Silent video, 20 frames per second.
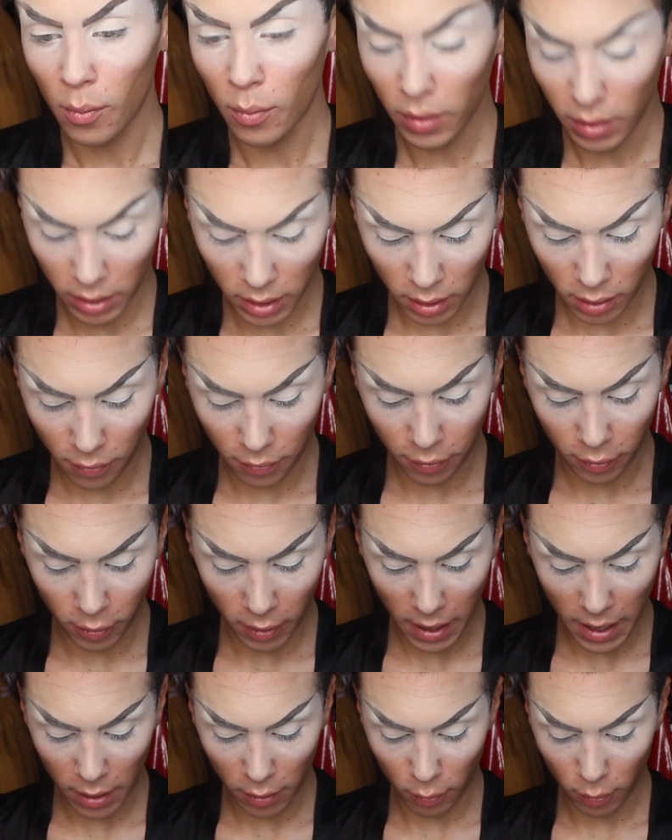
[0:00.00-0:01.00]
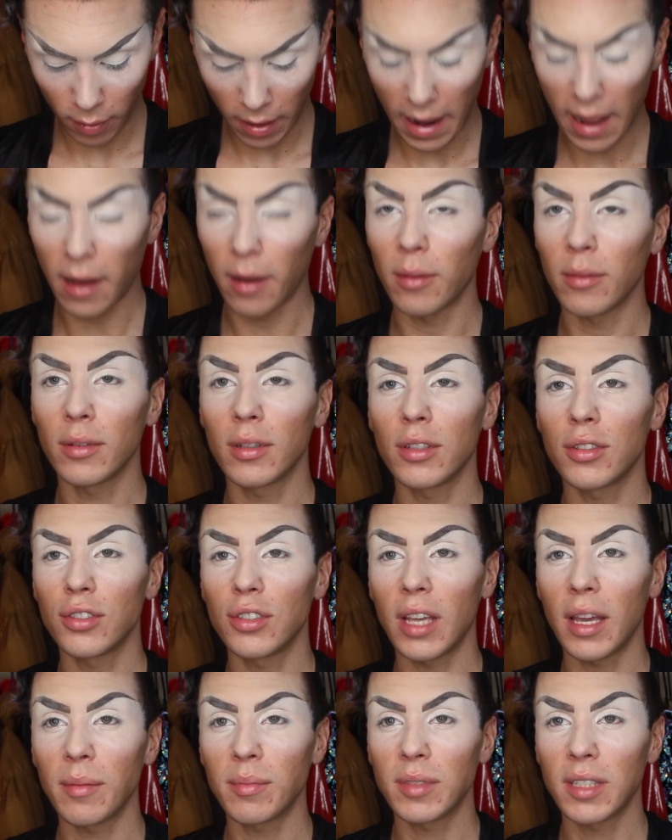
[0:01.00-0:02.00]
We're gonna go for a round
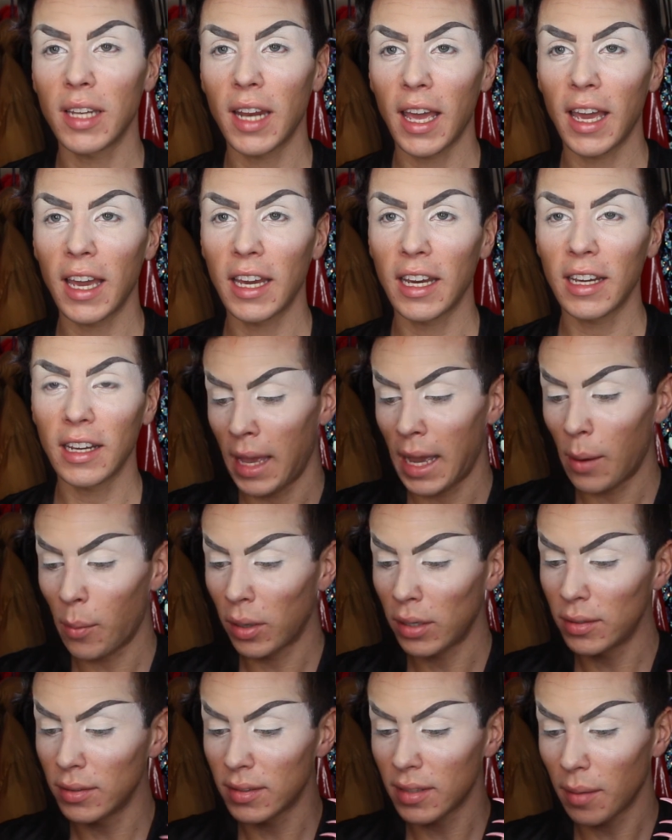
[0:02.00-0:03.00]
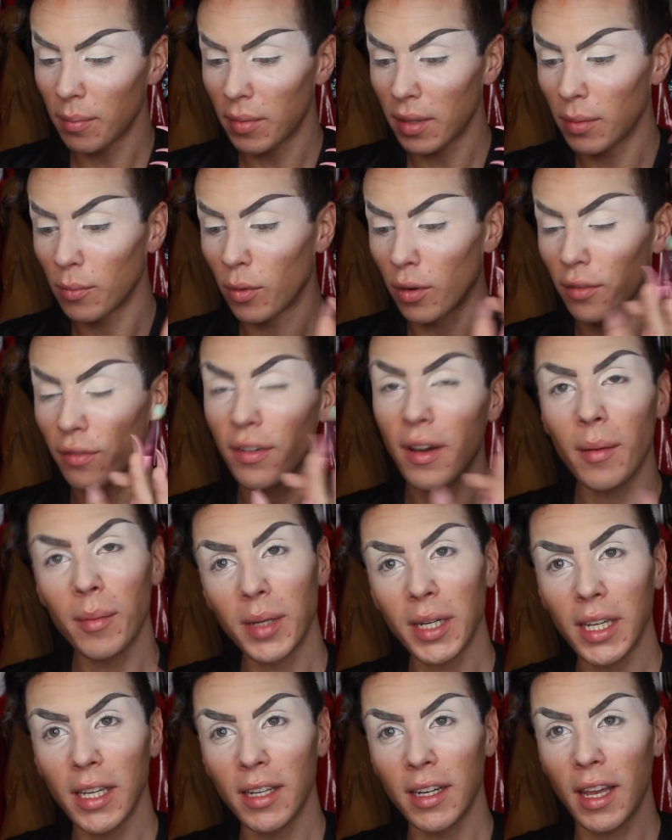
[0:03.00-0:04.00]
shape today. I wanna do something more
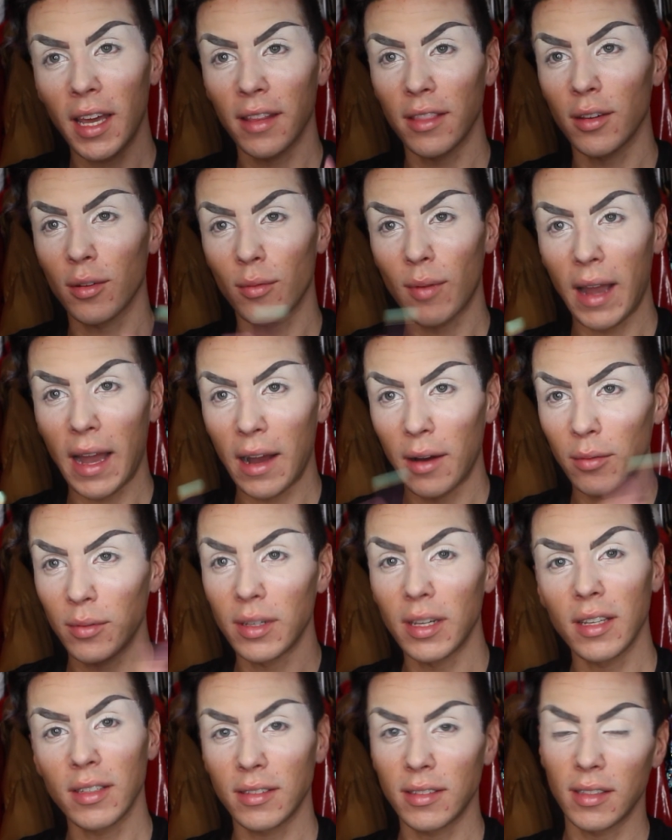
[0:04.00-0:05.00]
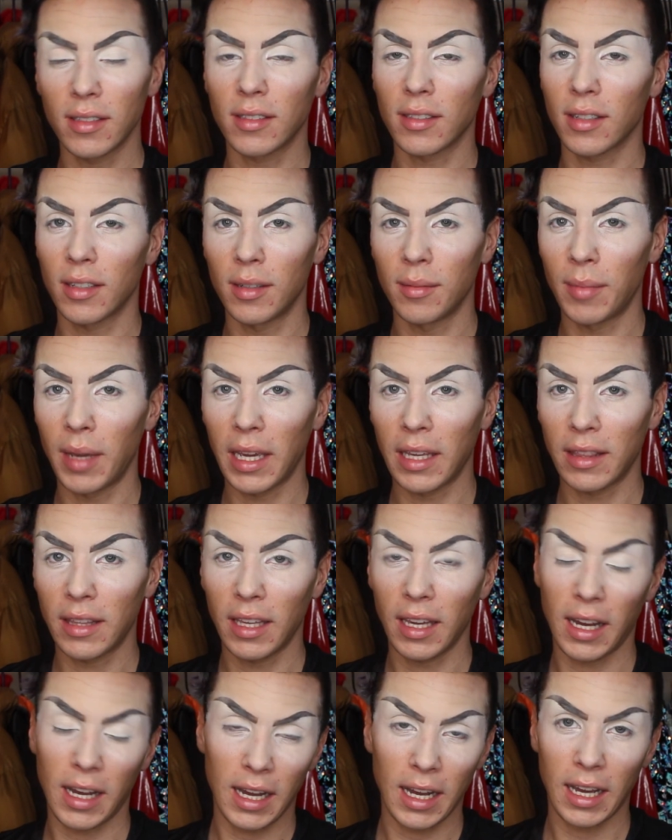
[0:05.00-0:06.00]
feminine, and the roundness is gonna make
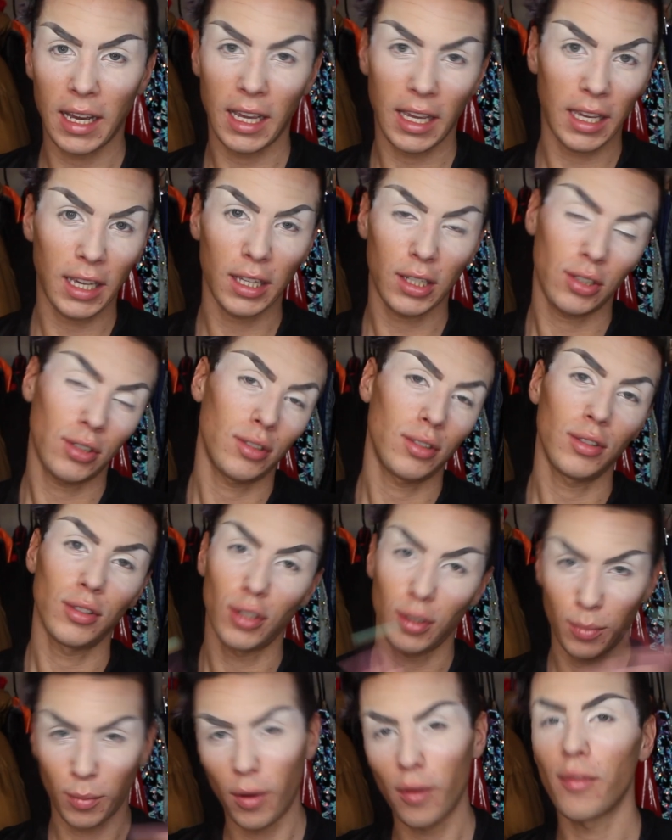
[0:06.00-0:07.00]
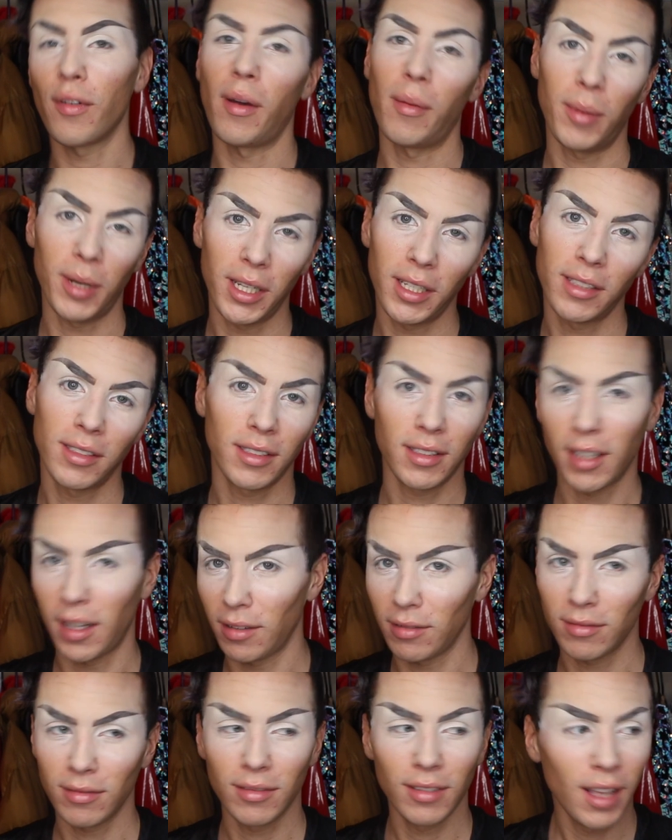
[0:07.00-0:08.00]
the eye look more feminine.
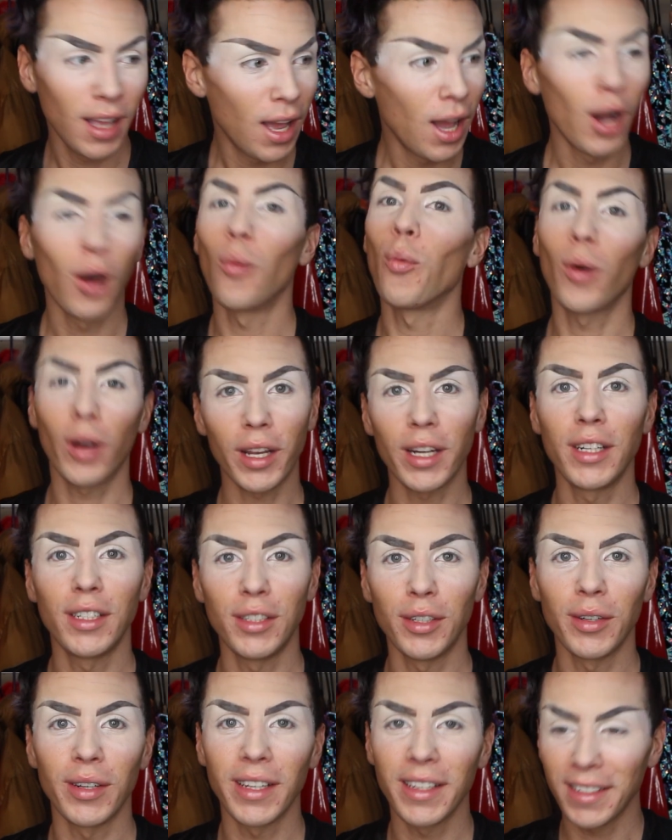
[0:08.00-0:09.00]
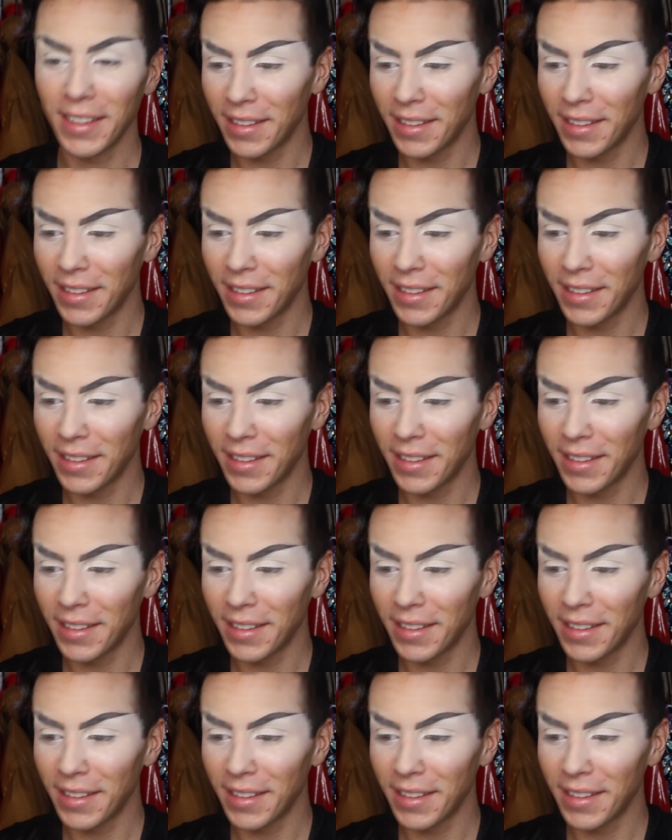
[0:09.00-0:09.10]
So we're gonna do it.